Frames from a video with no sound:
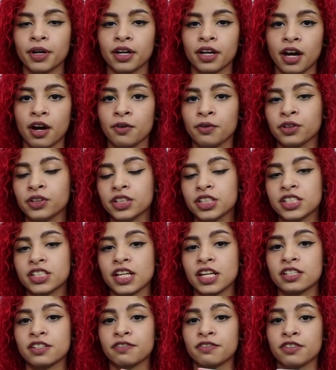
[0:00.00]
but got
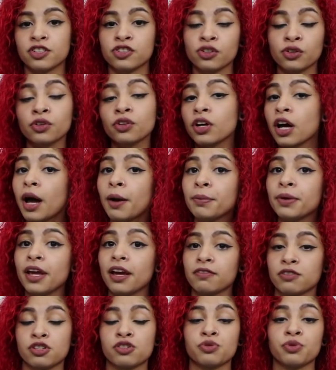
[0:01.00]
released as a physical copy
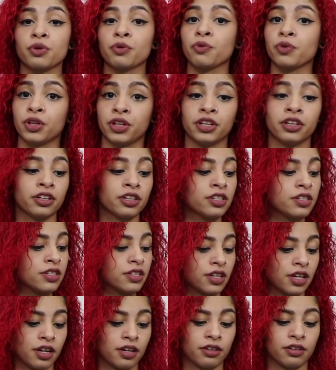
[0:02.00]
after doing really good in
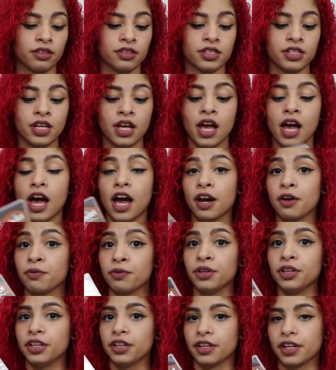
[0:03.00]
sales. I
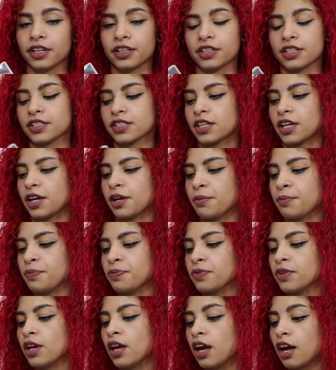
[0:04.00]
really like this game.
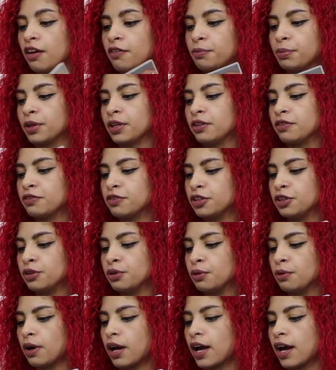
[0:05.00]
I've played a
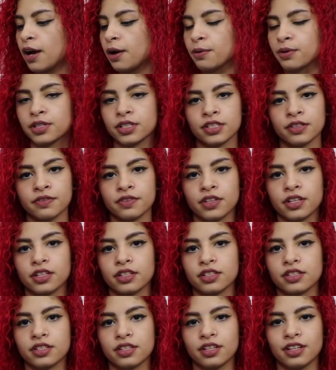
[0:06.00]
few hours of
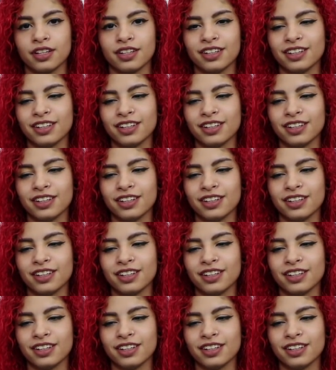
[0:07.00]
this.